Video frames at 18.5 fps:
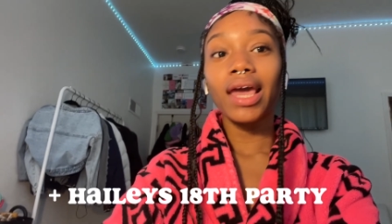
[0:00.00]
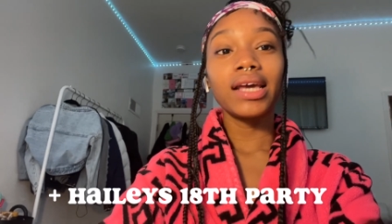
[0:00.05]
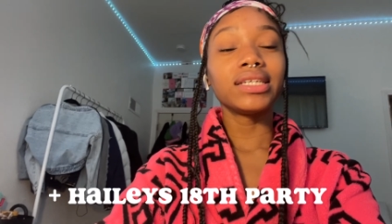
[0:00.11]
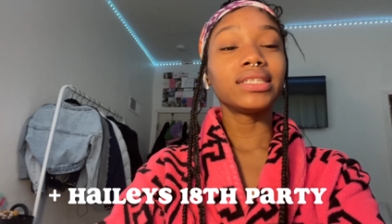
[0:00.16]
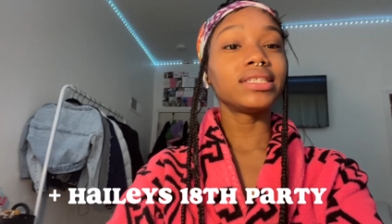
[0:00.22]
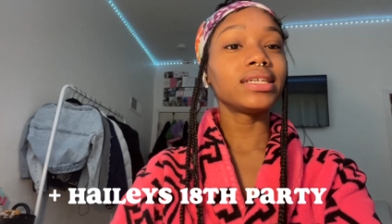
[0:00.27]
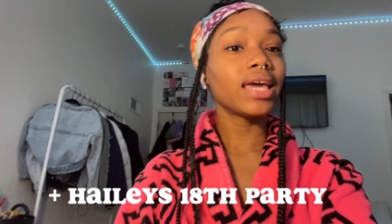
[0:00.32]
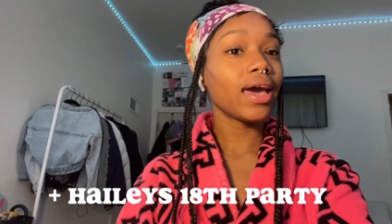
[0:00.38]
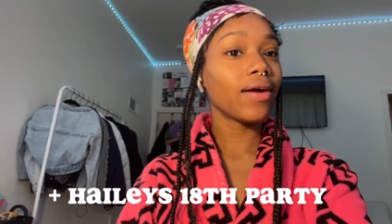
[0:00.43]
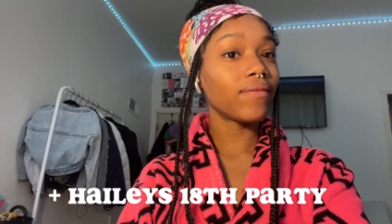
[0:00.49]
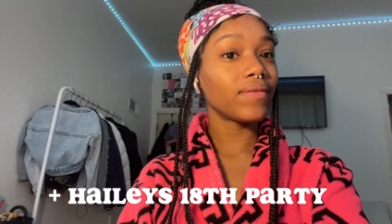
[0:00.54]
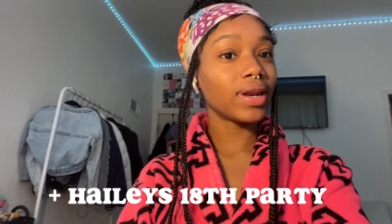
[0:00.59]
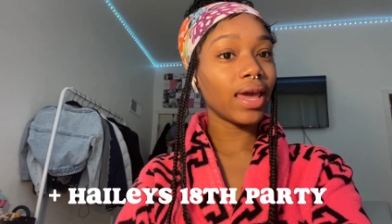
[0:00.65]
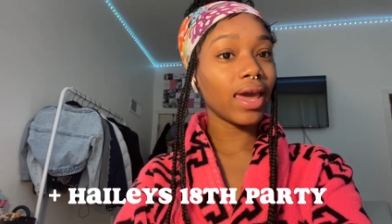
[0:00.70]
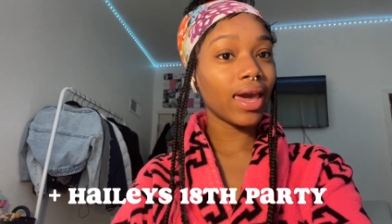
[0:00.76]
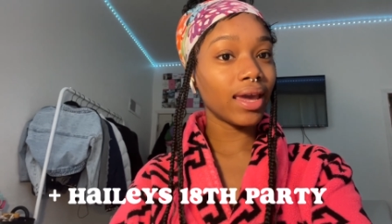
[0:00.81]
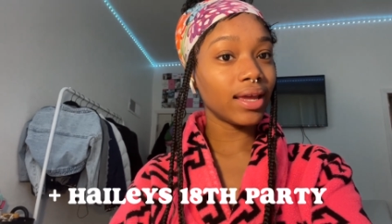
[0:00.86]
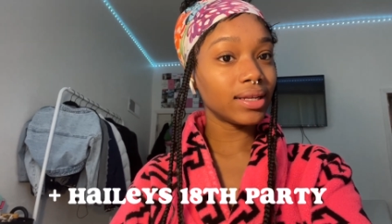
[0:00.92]
she having
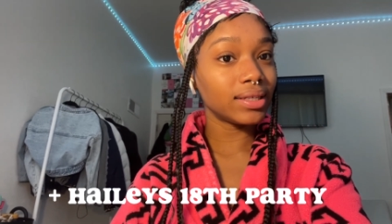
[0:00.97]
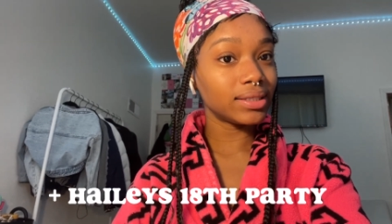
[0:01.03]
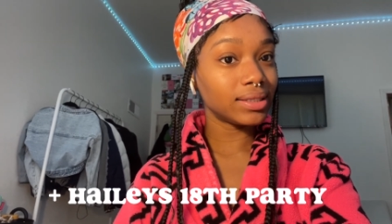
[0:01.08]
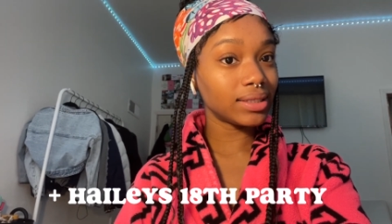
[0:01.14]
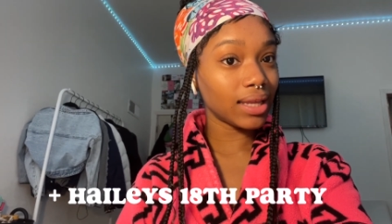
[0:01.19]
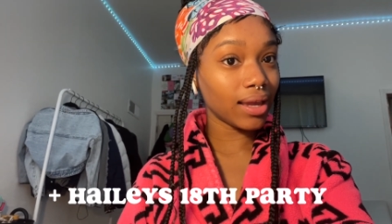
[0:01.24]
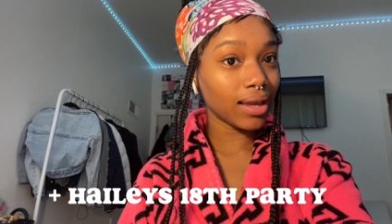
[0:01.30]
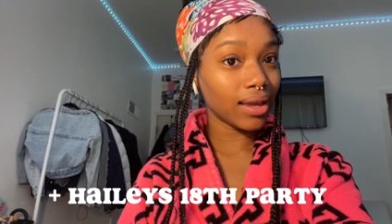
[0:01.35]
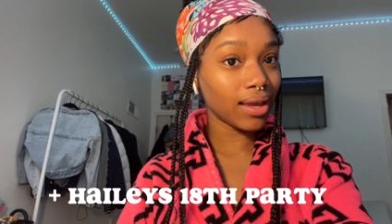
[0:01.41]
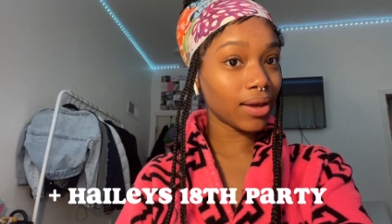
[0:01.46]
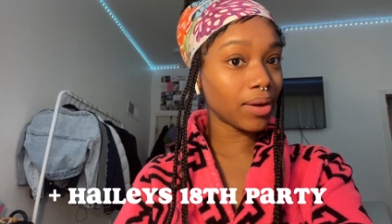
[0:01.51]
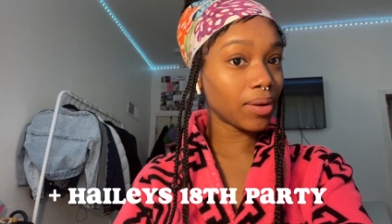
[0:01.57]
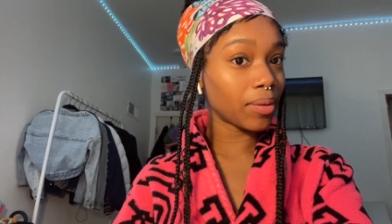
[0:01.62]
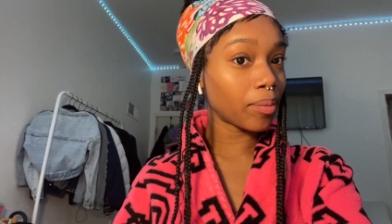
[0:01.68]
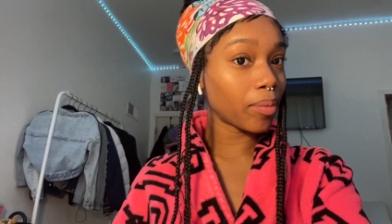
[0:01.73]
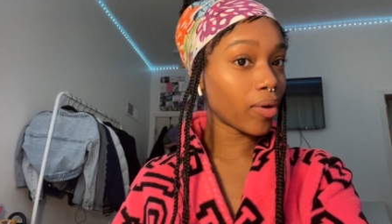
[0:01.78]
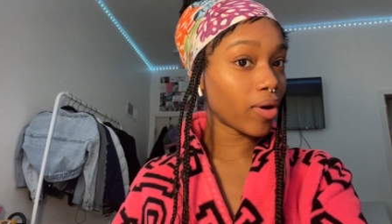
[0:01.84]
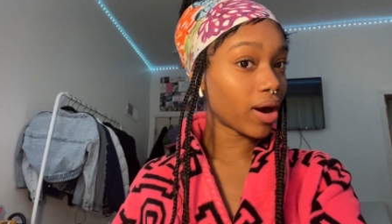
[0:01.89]
an 80s
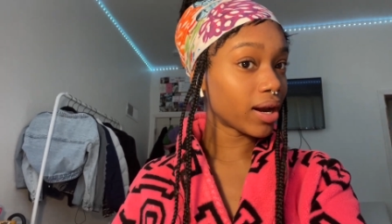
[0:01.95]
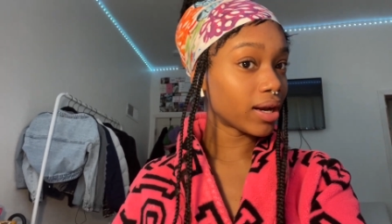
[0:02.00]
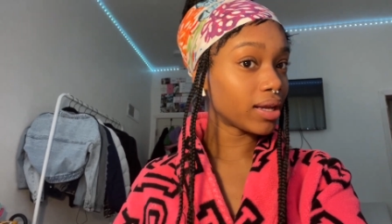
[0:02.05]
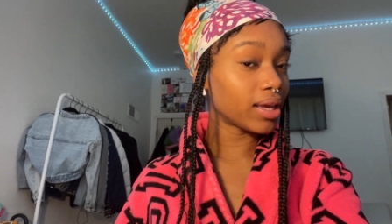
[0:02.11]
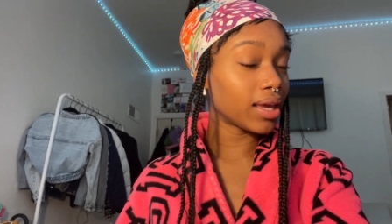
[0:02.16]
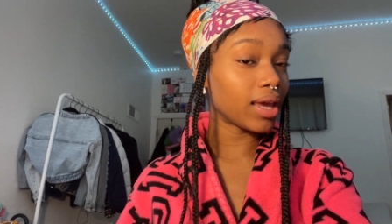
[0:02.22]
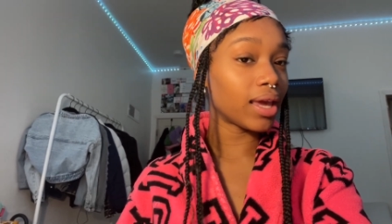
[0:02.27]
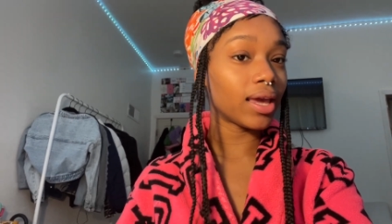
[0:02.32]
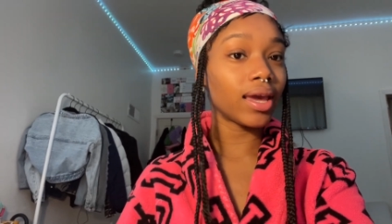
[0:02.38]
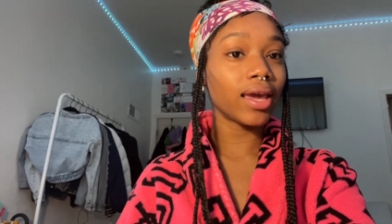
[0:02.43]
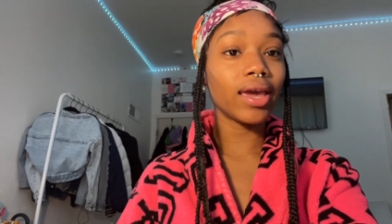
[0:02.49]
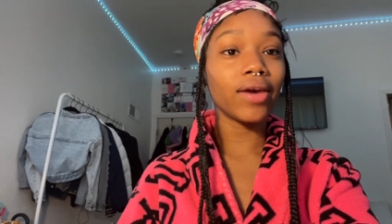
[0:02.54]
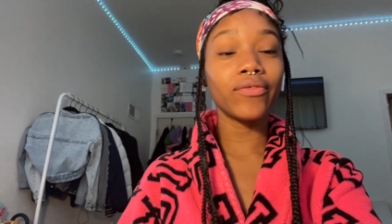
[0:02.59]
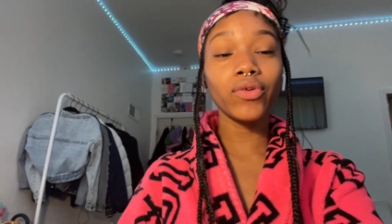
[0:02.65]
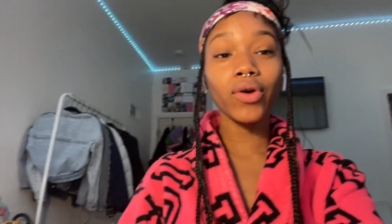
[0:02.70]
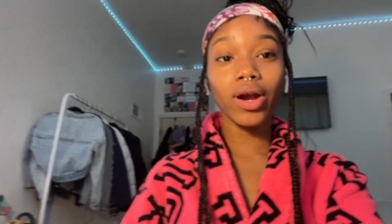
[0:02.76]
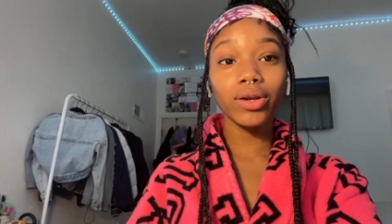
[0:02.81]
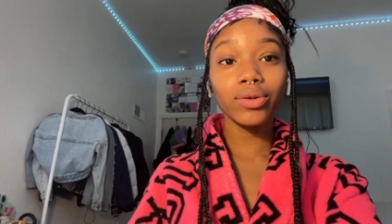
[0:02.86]
theme party and
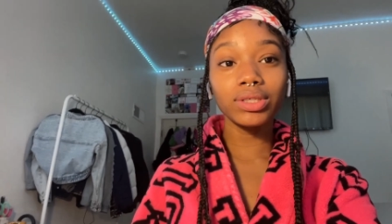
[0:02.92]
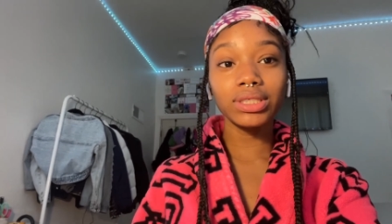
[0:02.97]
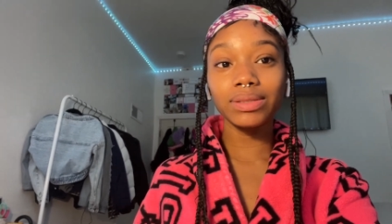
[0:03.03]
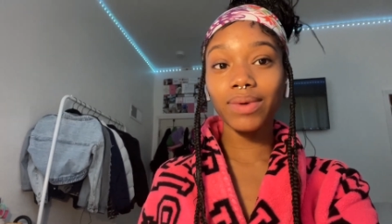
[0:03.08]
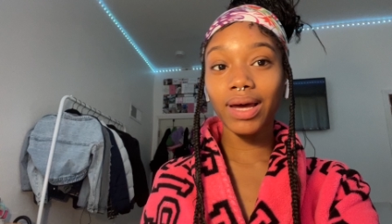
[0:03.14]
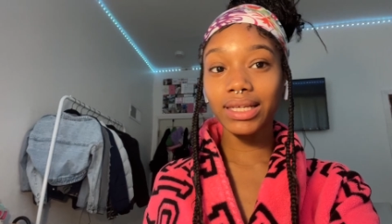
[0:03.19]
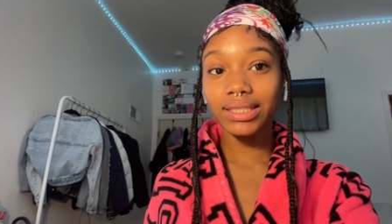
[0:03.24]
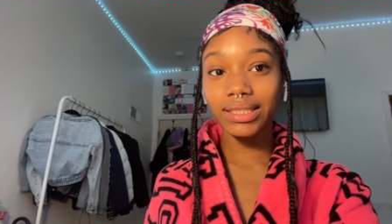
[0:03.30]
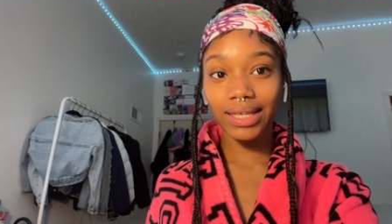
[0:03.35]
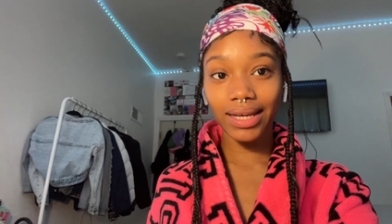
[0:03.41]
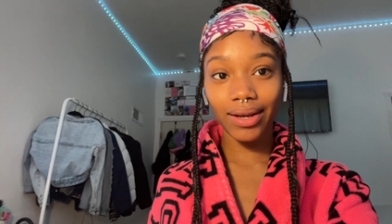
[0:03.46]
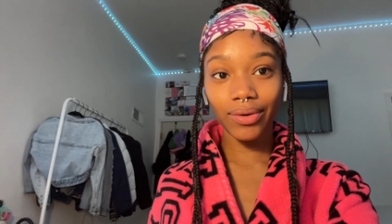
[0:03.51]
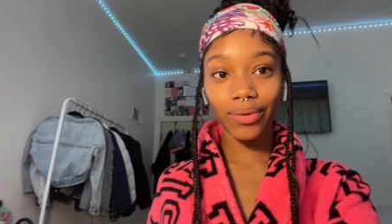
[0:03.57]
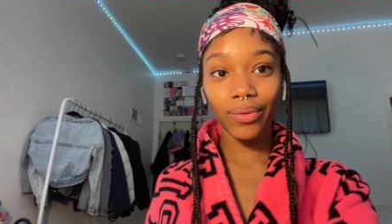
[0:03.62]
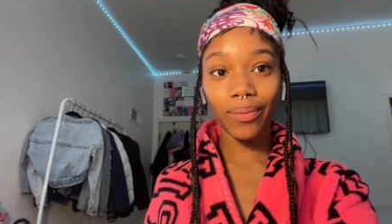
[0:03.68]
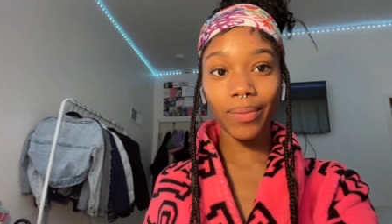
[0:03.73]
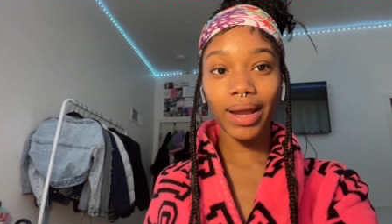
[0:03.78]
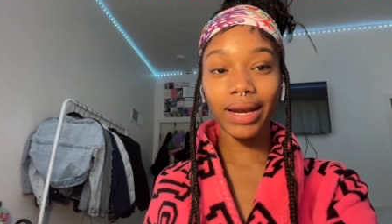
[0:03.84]
if you are new to my
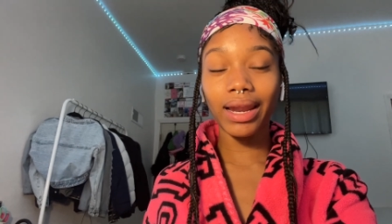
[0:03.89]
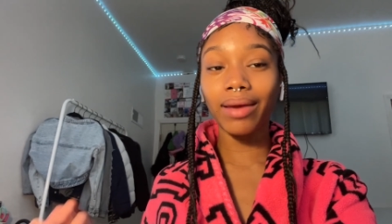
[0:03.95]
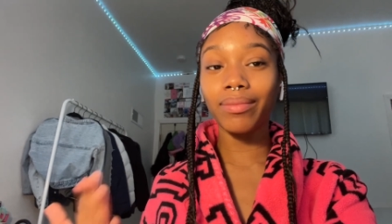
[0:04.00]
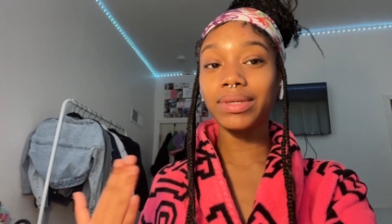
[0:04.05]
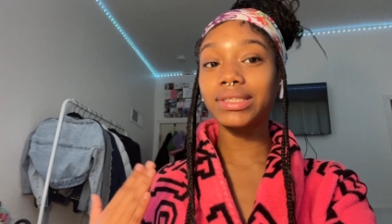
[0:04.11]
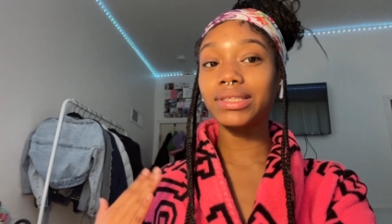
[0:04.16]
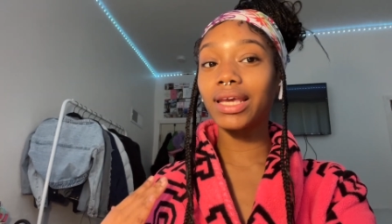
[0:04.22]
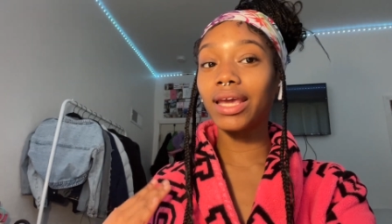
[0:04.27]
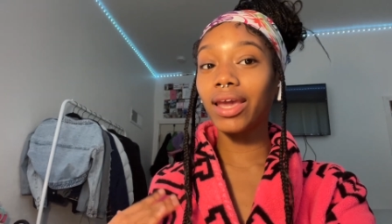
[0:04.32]
channel my name is